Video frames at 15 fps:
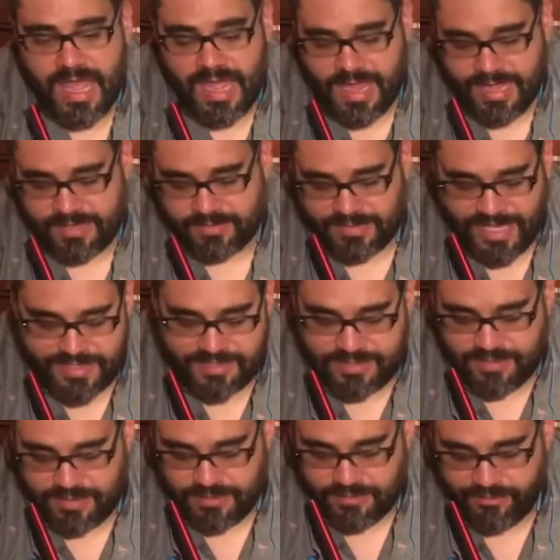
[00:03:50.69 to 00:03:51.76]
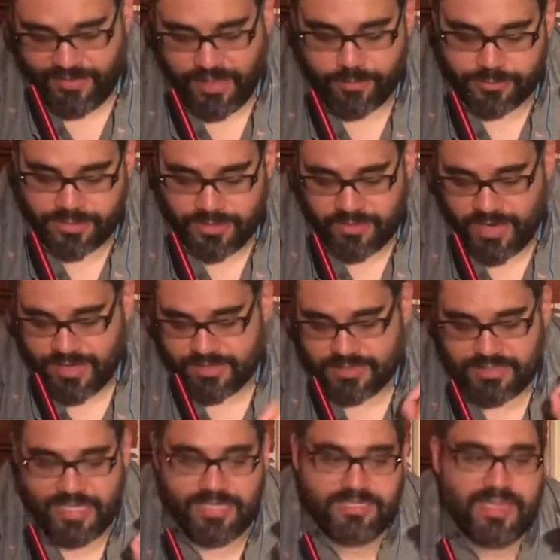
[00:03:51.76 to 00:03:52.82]
and tested and developed in the United
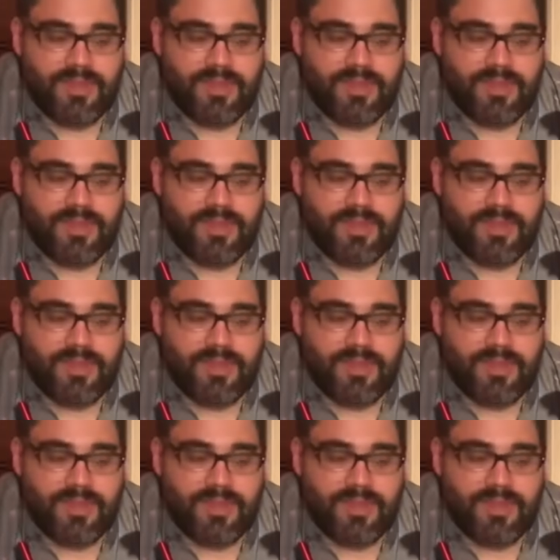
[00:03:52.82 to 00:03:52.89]
States